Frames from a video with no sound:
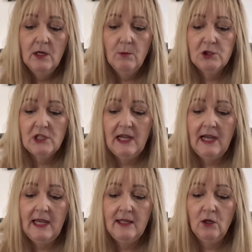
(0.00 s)
which
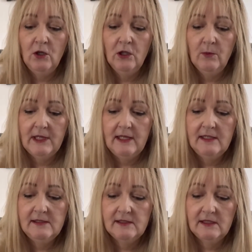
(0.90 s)
I
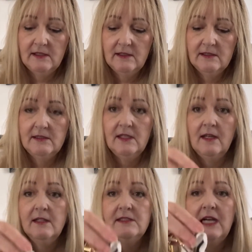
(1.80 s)
always
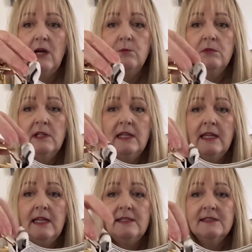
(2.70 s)
tuck down
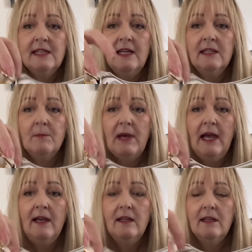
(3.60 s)
inside the
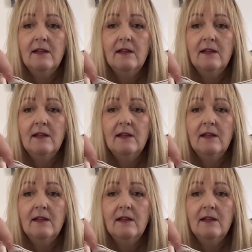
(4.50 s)
bag,